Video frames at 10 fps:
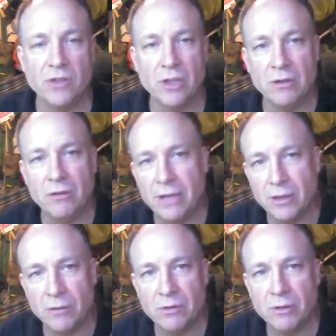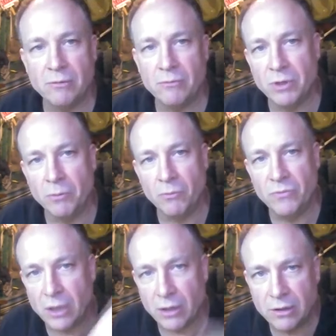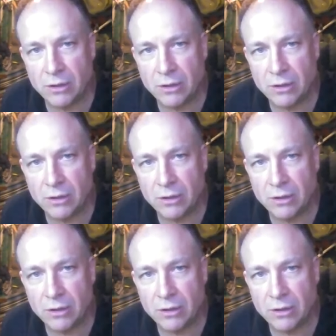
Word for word: the, the, the, the,